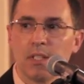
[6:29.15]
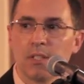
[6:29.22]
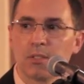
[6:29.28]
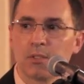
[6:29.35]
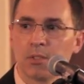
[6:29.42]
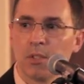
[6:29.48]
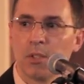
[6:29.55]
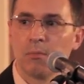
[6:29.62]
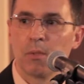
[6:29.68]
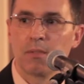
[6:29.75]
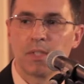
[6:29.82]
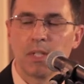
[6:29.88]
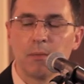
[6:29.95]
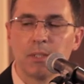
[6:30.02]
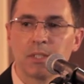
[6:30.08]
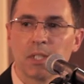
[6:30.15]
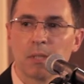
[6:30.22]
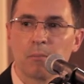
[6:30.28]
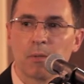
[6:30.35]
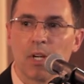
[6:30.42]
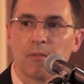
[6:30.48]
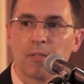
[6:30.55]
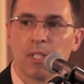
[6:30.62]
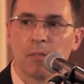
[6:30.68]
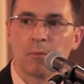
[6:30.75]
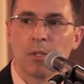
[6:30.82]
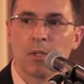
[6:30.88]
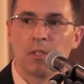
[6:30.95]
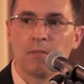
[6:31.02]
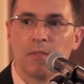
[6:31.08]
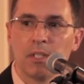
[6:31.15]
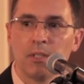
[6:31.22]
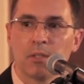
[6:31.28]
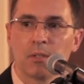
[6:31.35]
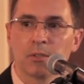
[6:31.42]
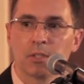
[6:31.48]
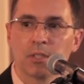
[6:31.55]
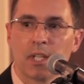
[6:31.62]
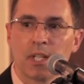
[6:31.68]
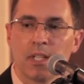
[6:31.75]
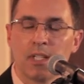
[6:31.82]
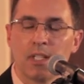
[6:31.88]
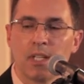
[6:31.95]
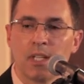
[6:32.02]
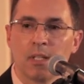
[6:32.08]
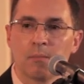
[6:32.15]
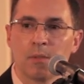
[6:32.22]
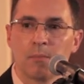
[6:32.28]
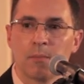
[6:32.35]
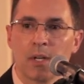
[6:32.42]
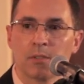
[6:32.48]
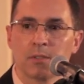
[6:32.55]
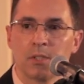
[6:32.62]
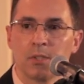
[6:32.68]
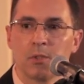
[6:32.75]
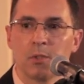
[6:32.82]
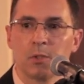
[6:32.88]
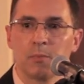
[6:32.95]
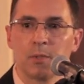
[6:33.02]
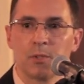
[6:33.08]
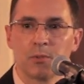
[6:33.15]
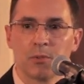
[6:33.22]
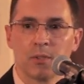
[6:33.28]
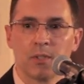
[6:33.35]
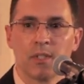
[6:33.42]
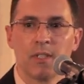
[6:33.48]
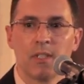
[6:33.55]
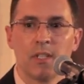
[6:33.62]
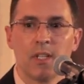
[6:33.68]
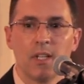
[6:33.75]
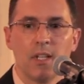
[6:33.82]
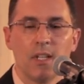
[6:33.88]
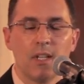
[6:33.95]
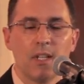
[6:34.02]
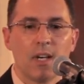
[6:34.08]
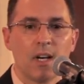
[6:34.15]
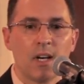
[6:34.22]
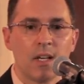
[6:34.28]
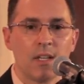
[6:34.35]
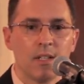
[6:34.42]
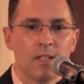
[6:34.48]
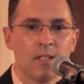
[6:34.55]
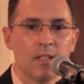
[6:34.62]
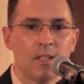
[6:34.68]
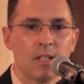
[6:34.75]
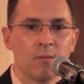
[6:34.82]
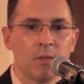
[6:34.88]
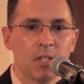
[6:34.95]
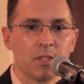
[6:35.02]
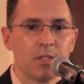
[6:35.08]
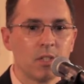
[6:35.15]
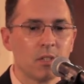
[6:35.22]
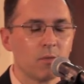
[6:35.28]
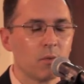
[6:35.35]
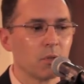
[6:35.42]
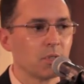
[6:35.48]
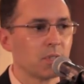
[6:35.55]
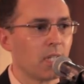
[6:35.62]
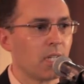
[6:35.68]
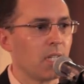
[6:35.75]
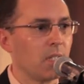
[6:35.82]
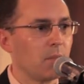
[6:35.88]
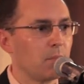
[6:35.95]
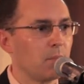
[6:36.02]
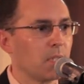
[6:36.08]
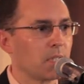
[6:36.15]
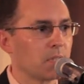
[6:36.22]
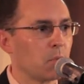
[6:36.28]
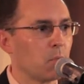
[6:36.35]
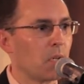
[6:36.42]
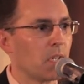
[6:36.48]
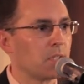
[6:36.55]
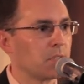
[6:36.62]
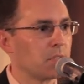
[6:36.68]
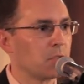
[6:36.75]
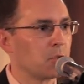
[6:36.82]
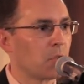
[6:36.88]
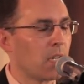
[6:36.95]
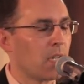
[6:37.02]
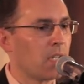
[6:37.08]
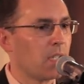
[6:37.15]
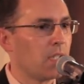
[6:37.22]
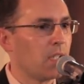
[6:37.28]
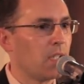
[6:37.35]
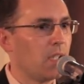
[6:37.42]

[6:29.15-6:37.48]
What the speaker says: So my family's nonprofit, Imro, had funded her study, and my parents introduced me to her, and I volunteered for a study because I wanted to try and